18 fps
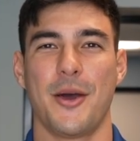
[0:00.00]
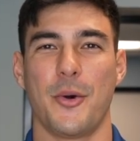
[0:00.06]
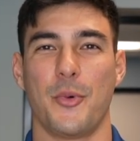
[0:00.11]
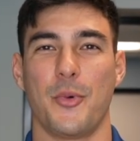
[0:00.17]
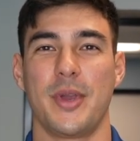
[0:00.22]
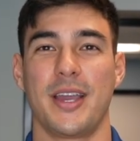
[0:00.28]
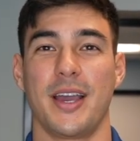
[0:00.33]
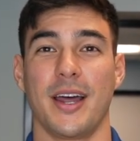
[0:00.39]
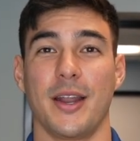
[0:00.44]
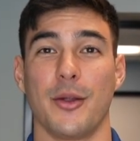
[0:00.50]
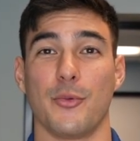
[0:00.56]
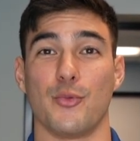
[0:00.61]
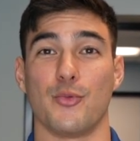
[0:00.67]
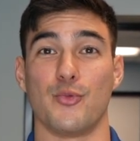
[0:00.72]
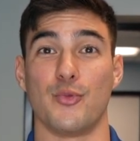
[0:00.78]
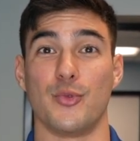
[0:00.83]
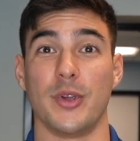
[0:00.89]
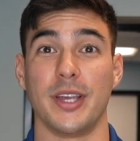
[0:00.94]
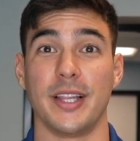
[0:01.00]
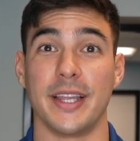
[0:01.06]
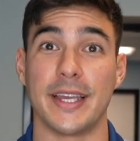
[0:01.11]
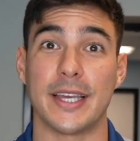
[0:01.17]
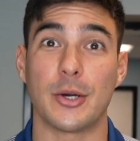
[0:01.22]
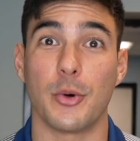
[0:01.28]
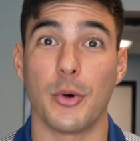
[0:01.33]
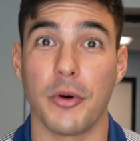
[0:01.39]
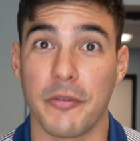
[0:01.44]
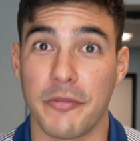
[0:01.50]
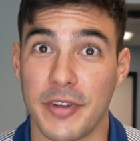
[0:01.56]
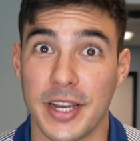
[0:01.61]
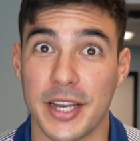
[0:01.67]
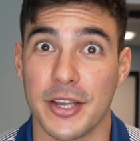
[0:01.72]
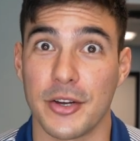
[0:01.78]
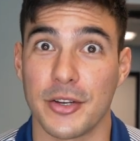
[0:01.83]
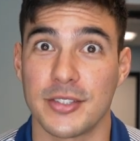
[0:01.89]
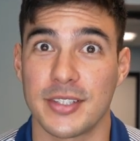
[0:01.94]
We got a really cool
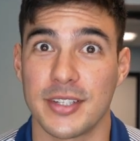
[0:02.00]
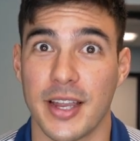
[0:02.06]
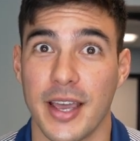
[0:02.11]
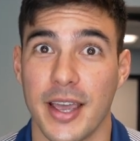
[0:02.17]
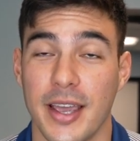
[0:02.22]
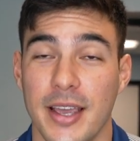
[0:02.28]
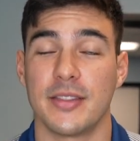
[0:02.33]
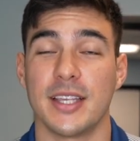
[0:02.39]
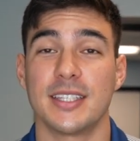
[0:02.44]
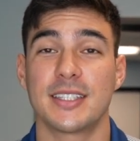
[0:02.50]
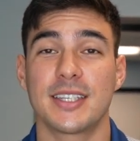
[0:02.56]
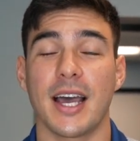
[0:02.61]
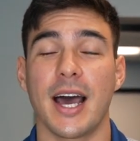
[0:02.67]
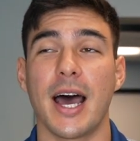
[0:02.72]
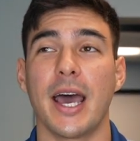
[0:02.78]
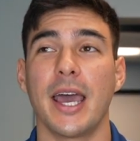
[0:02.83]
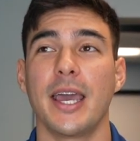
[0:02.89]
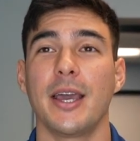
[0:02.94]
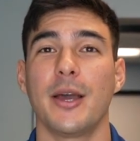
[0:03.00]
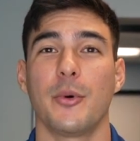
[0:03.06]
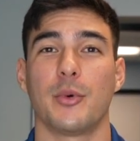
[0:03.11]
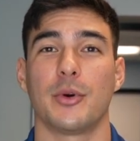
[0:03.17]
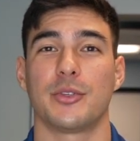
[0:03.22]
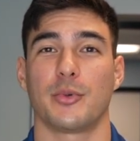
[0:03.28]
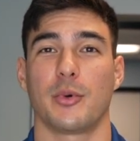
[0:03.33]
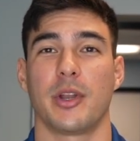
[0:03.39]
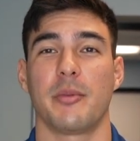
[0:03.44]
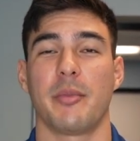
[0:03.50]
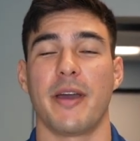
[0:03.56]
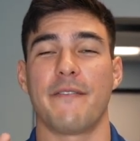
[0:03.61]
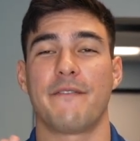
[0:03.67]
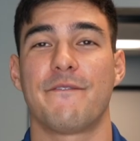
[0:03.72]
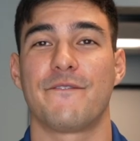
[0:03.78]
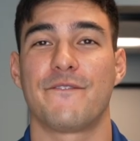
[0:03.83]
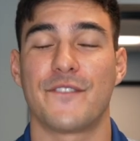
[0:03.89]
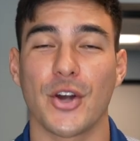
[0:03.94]
video today. This guy was one of my
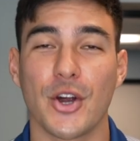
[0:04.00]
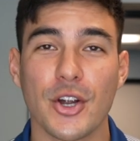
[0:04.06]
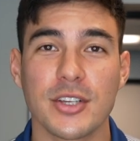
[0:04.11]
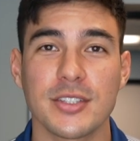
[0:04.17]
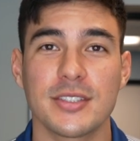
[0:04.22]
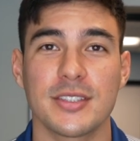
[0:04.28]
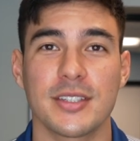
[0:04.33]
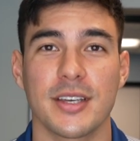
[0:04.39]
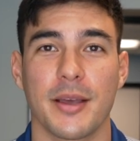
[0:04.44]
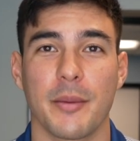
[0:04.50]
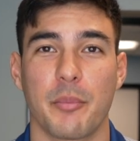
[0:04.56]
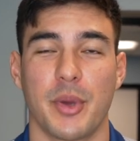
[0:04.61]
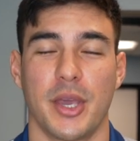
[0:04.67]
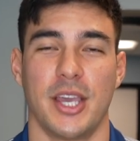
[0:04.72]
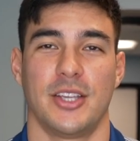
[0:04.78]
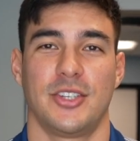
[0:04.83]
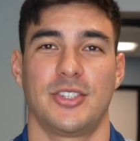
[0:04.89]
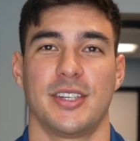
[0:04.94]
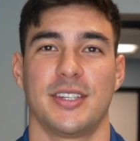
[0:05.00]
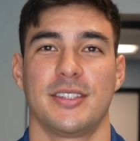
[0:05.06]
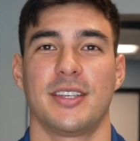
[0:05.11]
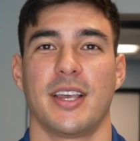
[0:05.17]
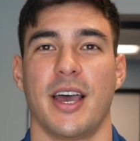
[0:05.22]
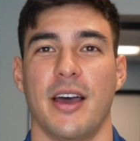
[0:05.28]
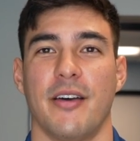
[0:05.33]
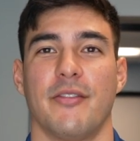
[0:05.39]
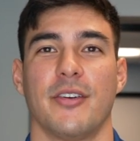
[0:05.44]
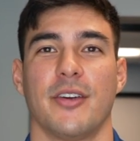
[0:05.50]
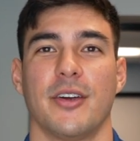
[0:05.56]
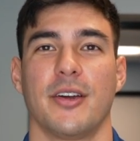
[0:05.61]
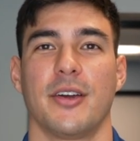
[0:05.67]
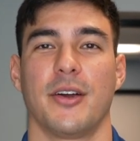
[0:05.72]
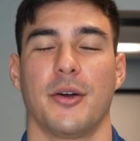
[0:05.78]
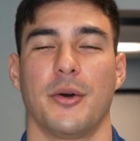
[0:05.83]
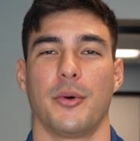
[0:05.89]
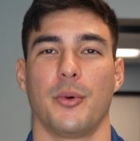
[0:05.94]
first patients
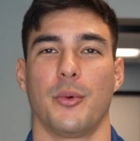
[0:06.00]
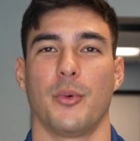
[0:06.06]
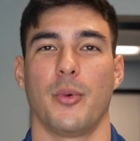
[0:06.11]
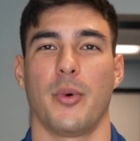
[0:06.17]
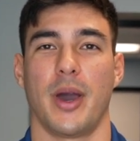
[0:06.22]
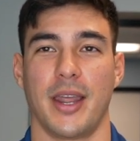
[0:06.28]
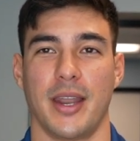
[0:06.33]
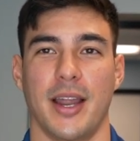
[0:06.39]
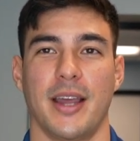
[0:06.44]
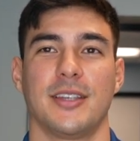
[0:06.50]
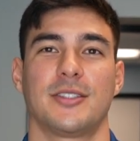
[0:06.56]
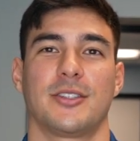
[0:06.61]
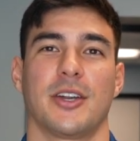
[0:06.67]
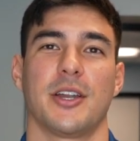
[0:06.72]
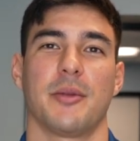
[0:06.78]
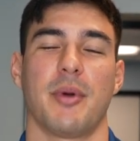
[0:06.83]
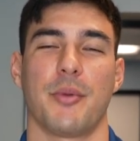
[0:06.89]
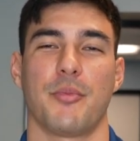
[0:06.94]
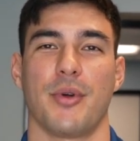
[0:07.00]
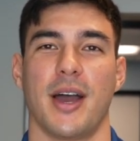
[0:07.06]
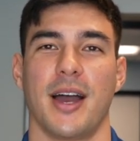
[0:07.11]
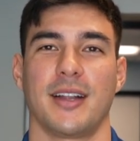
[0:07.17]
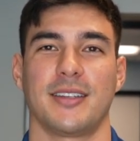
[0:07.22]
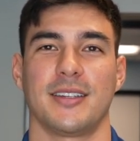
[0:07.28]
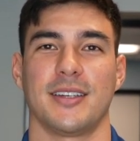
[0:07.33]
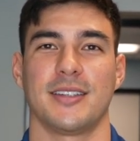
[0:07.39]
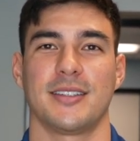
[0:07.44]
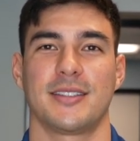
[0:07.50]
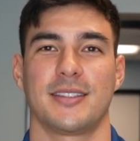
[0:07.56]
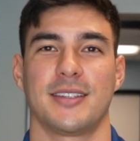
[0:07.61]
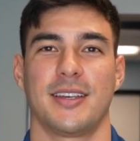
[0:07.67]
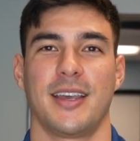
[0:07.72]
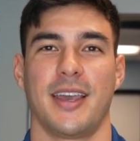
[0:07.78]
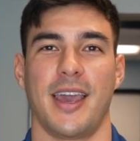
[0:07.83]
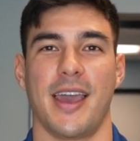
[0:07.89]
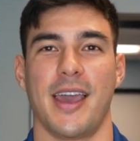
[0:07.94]
ever when I started my practice,
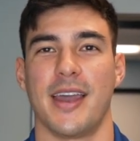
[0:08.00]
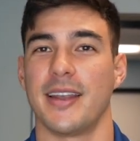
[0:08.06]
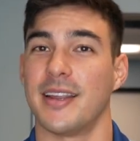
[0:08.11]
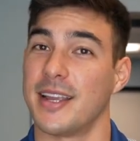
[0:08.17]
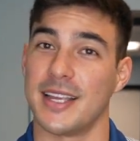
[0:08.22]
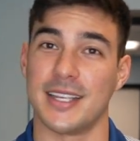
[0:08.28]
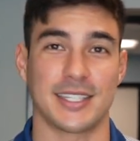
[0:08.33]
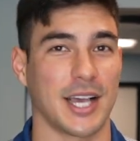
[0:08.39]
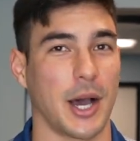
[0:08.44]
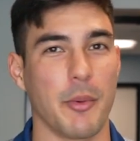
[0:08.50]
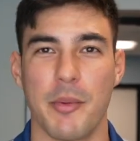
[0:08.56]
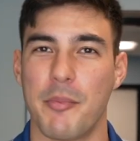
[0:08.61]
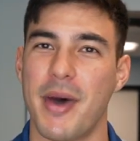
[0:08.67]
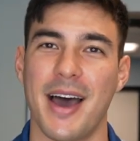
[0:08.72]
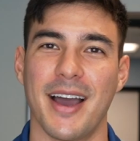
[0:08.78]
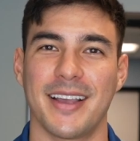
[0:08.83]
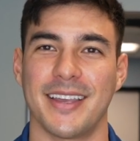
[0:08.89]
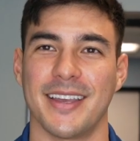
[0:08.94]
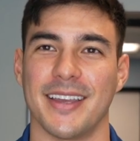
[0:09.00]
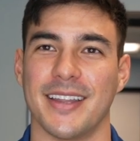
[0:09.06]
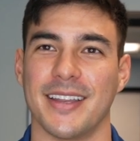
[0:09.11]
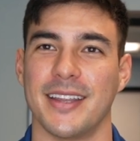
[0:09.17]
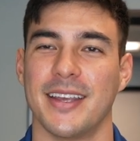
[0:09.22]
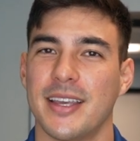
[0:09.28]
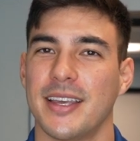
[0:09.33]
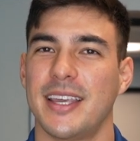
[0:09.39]
and he's coming back in.